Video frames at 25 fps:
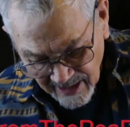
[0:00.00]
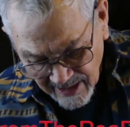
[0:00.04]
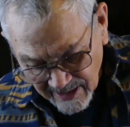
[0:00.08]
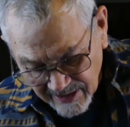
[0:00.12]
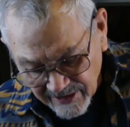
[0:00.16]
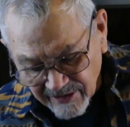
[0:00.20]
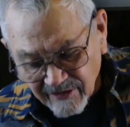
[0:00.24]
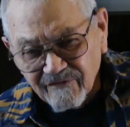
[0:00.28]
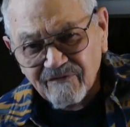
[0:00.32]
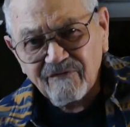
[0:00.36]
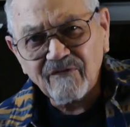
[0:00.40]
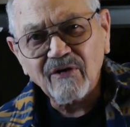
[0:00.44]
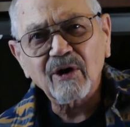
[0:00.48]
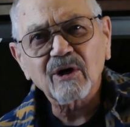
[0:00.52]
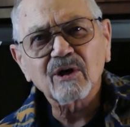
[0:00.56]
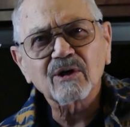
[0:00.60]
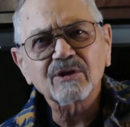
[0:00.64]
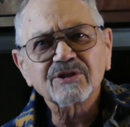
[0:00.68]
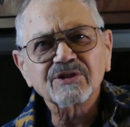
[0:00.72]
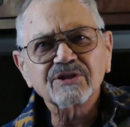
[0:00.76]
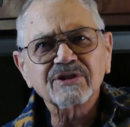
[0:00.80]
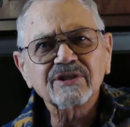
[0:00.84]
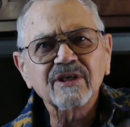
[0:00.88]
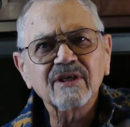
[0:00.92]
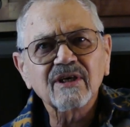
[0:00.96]
The
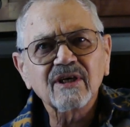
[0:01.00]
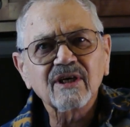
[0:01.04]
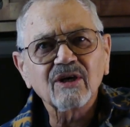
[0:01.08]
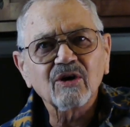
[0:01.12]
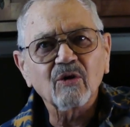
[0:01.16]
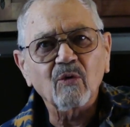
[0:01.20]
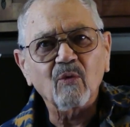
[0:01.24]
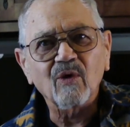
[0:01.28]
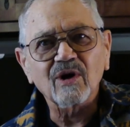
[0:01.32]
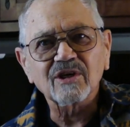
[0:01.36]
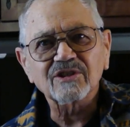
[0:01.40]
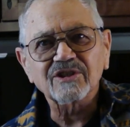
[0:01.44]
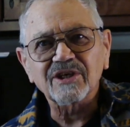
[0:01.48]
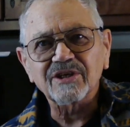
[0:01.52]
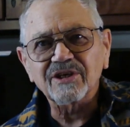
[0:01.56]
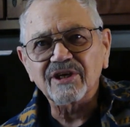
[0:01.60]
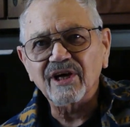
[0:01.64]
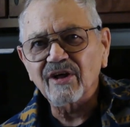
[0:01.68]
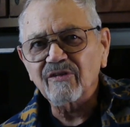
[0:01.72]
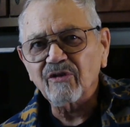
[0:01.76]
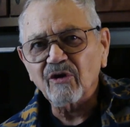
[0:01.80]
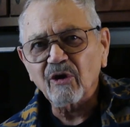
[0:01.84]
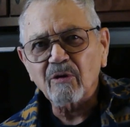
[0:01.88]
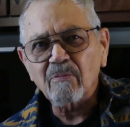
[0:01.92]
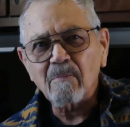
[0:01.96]
first was
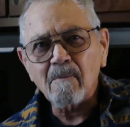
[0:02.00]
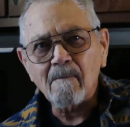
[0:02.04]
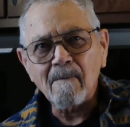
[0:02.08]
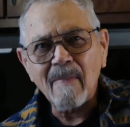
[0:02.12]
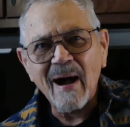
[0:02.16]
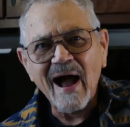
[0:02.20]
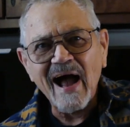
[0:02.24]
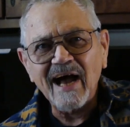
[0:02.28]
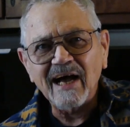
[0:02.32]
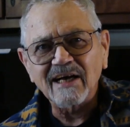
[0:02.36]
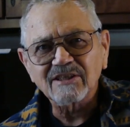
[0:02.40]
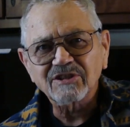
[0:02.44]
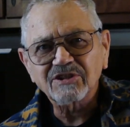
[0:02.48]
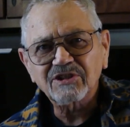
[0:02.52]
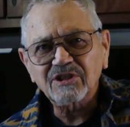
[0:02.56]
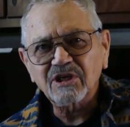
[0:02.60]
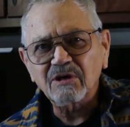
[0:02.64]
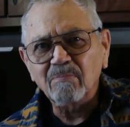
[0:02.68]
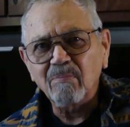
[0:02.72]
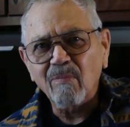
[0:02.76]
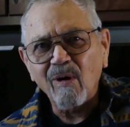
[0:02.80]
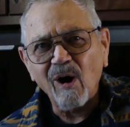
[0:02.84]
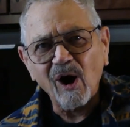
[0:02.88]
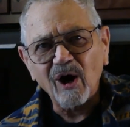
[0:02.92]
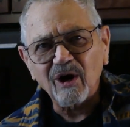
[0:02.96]
another
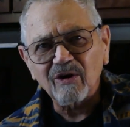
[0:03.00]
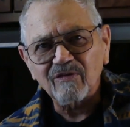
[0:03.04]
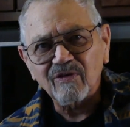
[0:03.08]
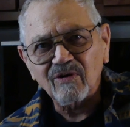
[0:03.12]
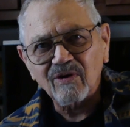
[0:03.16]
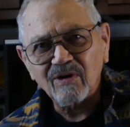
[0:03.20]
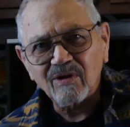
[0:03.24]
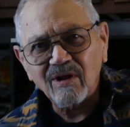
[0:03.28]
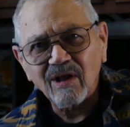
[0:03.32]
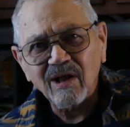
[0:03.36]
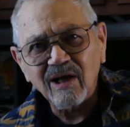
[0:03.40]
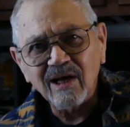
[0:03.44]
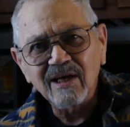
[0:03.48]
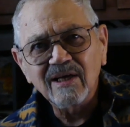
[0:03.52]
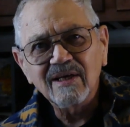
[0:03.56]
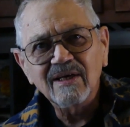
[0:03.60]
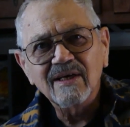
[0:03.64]
mask marvel,